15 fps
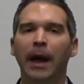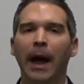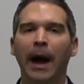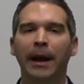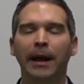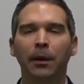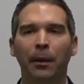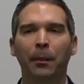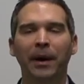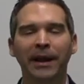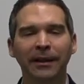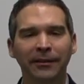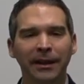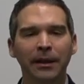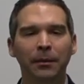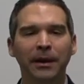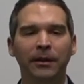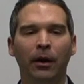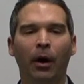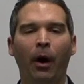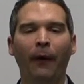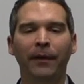And what he did, when he
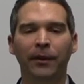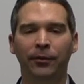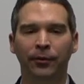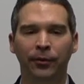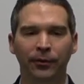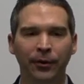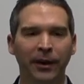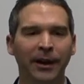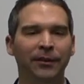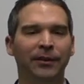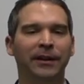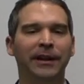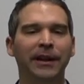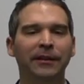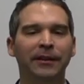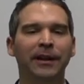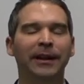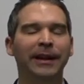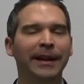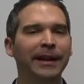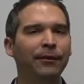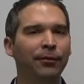did all these studies that he did,
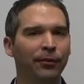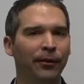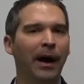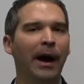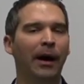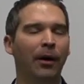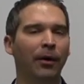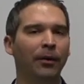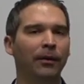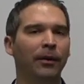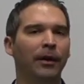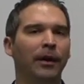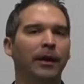he found,